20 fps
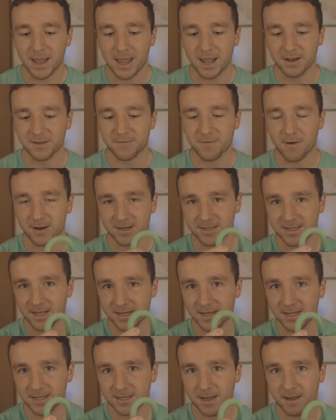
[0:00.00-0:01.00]
And as far as
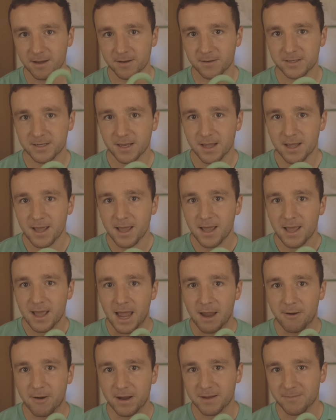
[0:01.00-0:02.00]
thickness goes,
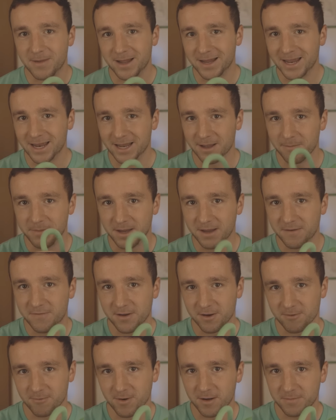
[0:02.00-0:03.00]
I recommend getting a
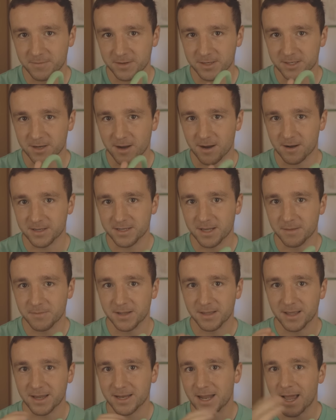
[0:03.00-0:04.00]
beefier rope to start,
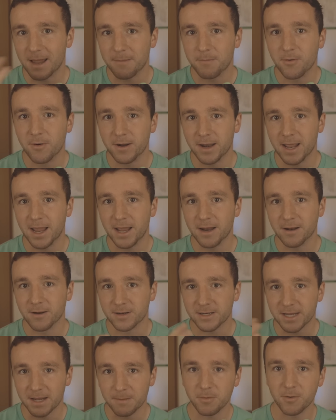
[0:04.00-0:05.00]
something like 9.8
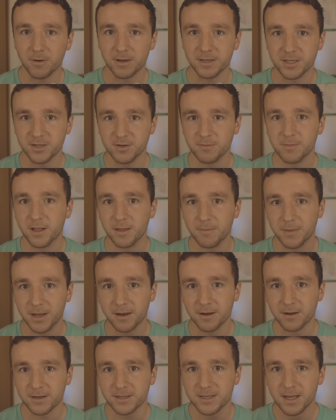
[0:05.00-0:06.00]
or 10.2
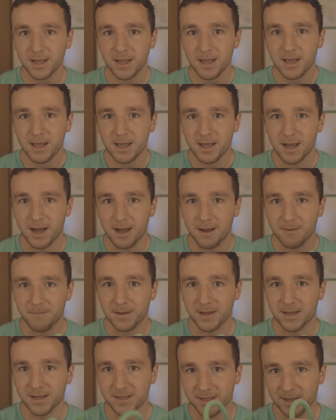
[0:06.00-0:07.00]
millimeters,
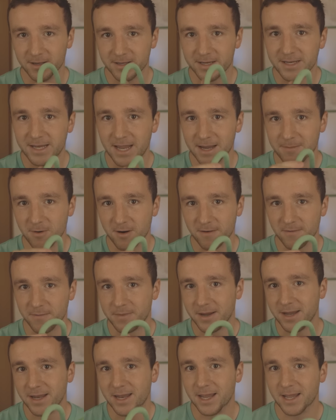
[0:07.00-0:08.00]
because those can take more of a
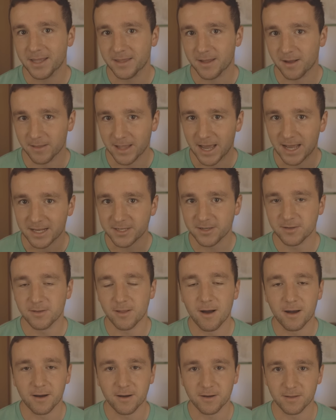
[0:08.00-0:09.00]
beating and they'll last you
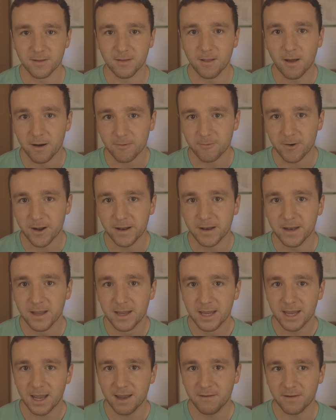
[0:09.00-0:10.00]
longer in the long run,
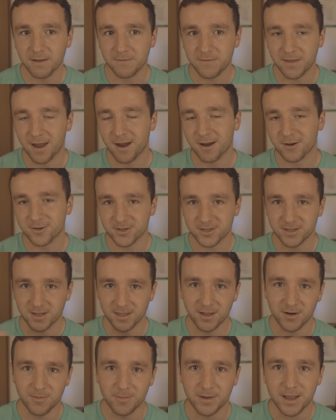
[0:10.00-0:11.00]
even if they are just
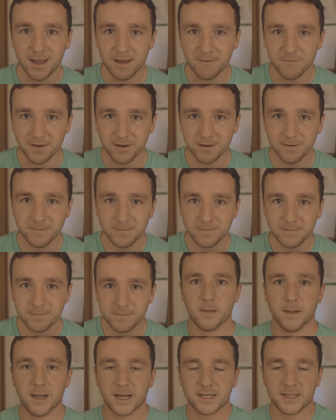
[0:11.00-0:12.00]
a little bit heavier.
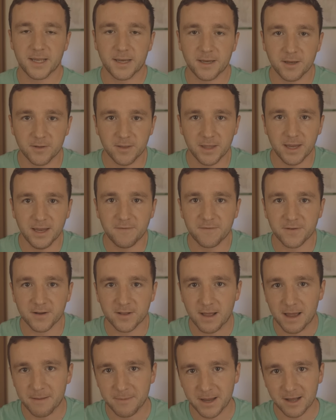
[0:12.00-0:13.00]
The next thing you'll need for
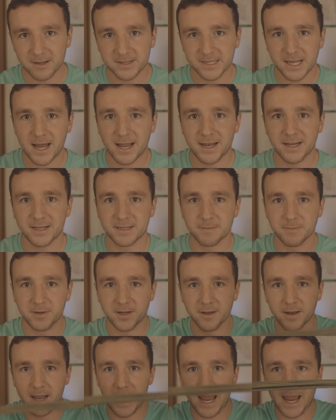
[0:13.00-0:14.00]
climbing outside is some
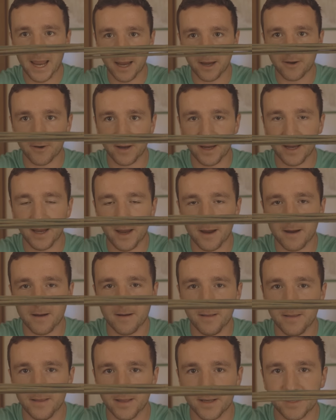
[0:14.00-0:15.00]
good anchoring
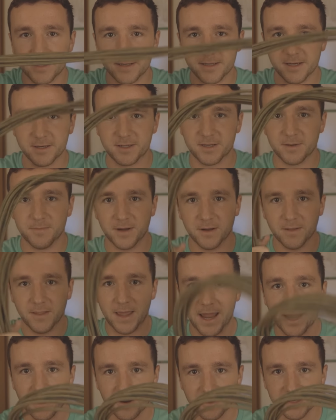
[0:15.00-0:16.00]
gear. This is used to
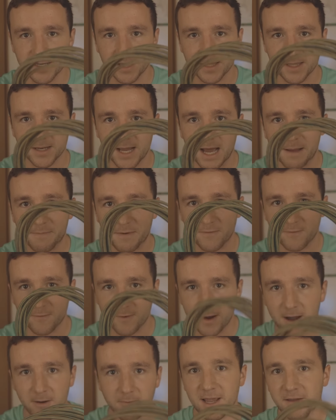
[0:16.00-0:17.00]
build anchors at the top of a
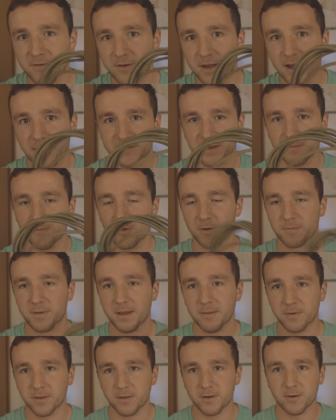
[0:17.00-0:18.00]
route if you have some more
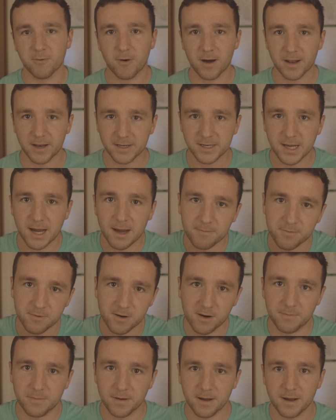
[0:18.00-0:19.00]
people who want a top
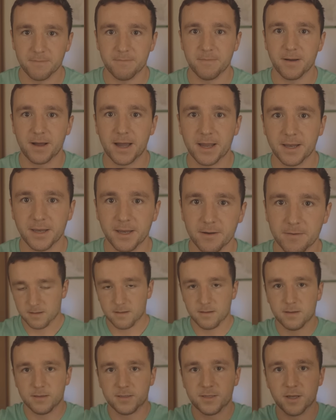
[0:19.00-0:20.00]
rope up behind you.
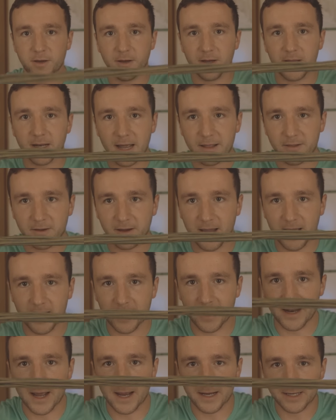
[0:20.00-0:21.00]
So you can either
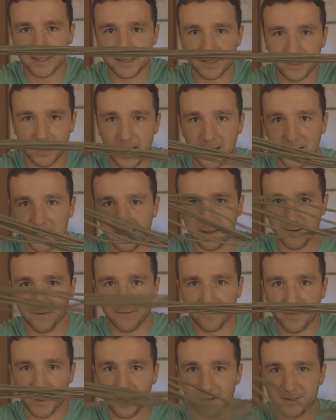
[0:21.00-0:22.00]
get a nice length
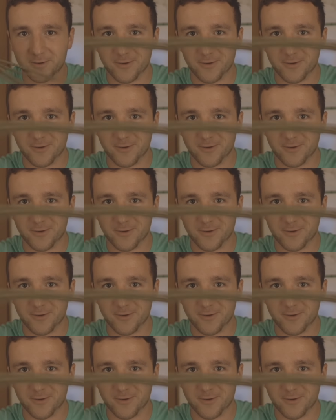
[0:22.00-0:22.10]
of about